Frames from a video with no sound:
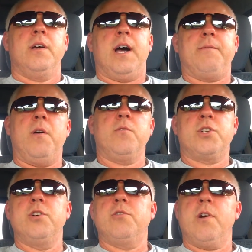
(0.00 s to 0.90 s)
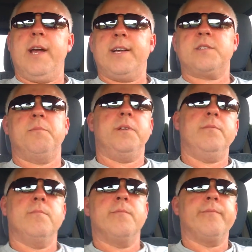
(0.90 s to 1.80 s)
I've owned two Craftsmen,
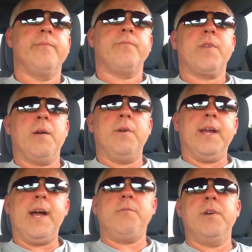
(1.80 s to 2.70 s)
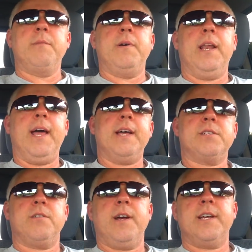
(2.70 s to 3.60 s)
and when I got rid of my
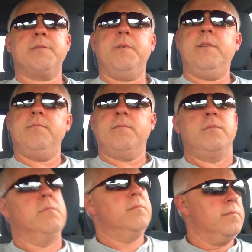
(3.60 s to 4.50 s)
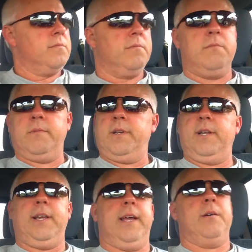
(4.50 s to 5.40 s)
last Craftsman,
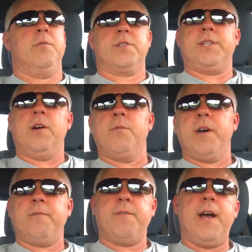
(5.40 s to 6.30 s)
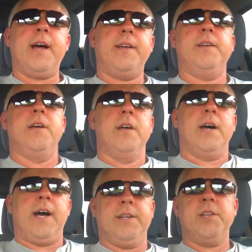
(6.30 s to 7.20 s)
it was still running fine.
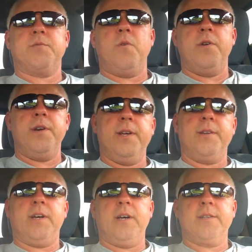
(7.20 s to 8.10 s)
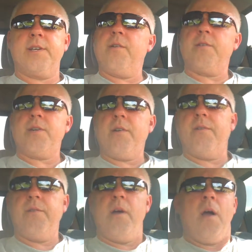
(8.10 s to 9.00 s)
I just wanted a, a zero
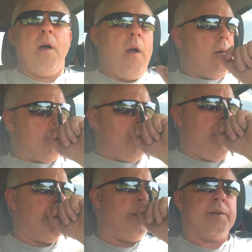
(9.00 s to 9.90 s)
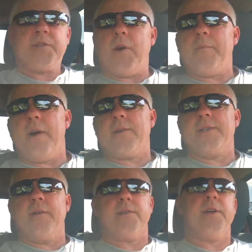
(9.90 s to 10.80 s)
turn, so I bought a
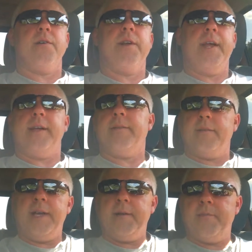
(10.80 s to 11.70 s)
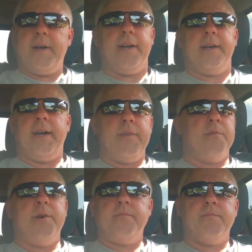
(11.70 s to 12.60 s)
zero turn, and I give my other
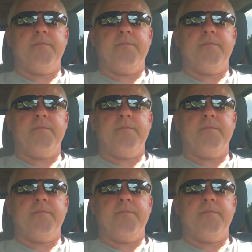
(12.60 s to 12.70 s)
one.